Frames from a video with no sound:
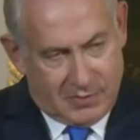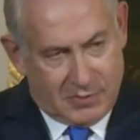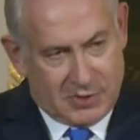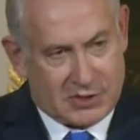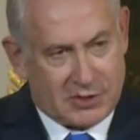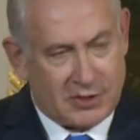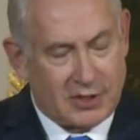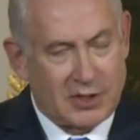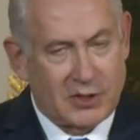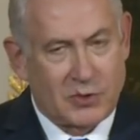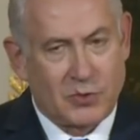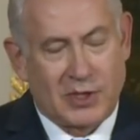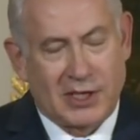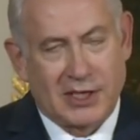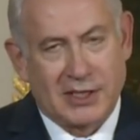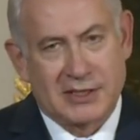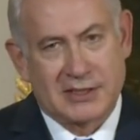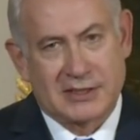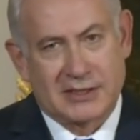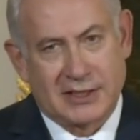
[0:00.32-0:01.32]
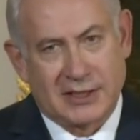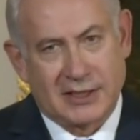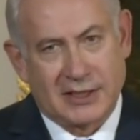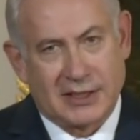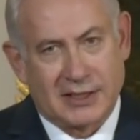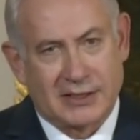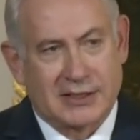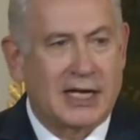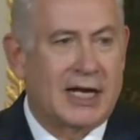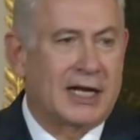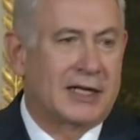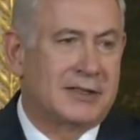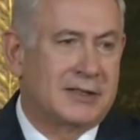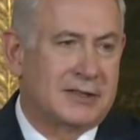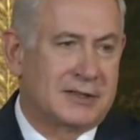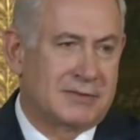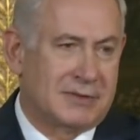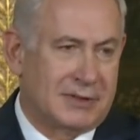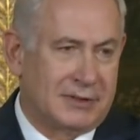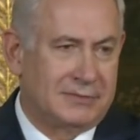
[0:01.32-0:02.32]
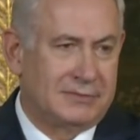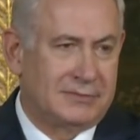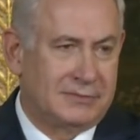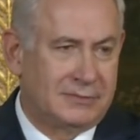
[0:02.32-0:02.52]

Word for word: Mr. Erdogan has uh, attacked Israel.